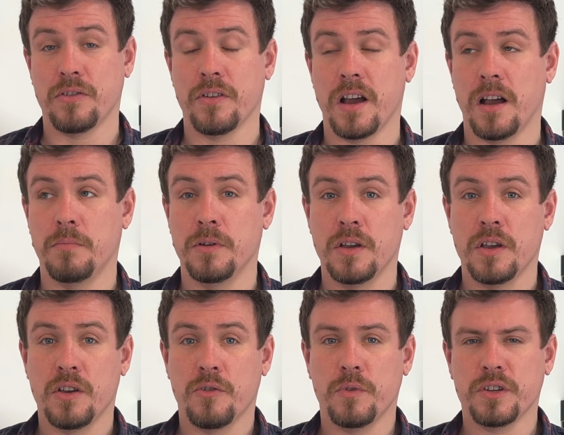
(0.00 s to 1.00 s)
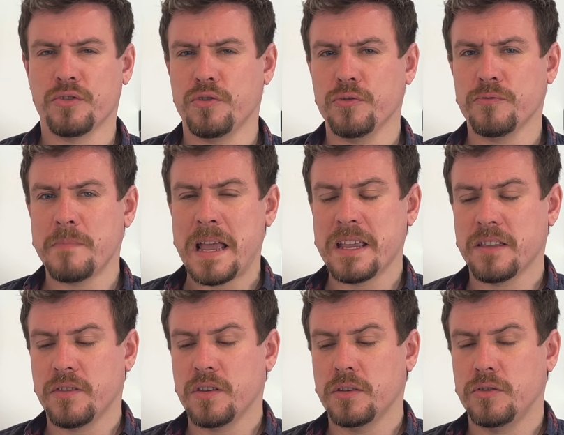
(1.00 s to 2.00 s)
gone up, which could
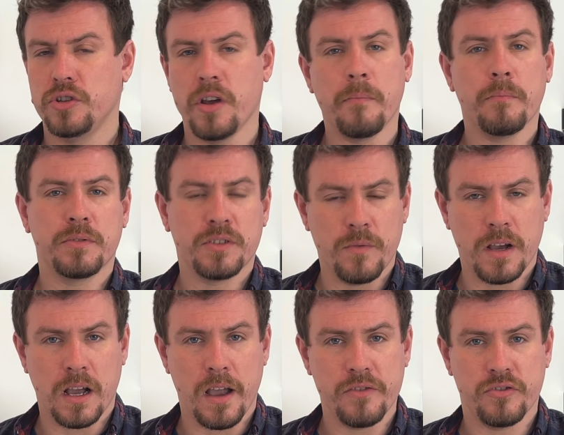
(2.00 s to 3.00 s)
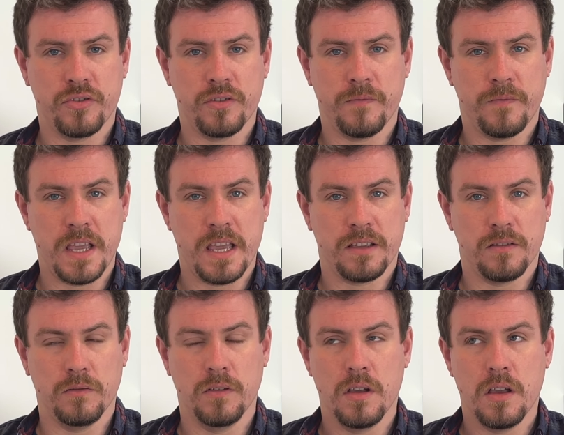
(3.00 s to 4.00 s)
make the jump to a hydrogen
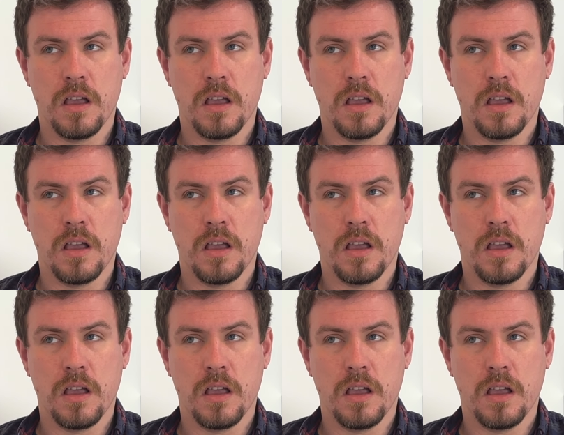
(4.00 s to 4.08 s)
vehicle